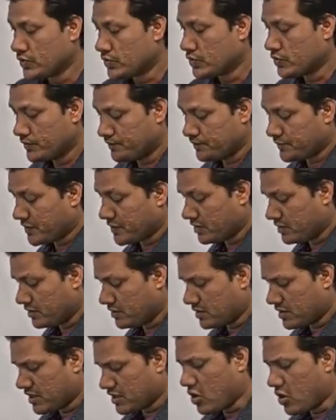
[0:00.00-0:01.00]
So
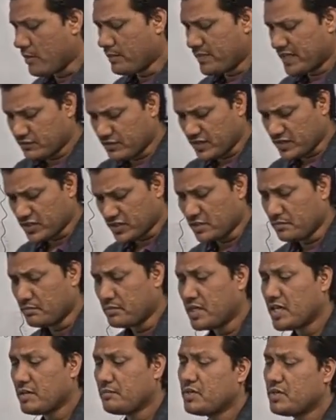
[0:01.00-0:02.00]
a complex
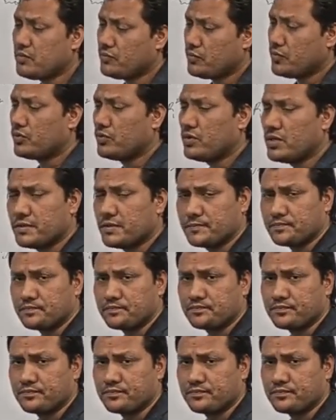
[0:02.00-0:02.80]
function may be viewed